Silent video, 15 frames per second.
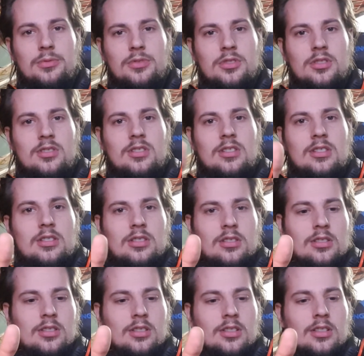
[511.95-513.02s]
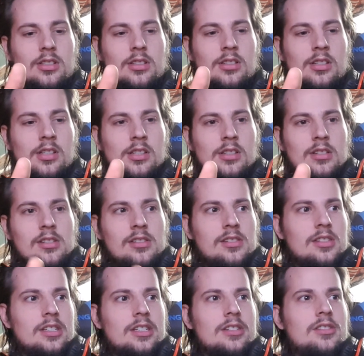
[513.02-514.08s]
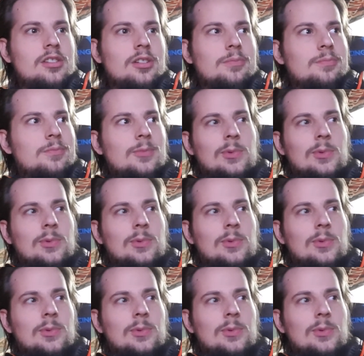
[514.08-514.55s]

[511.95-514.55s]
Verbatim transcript: You will just uh, see some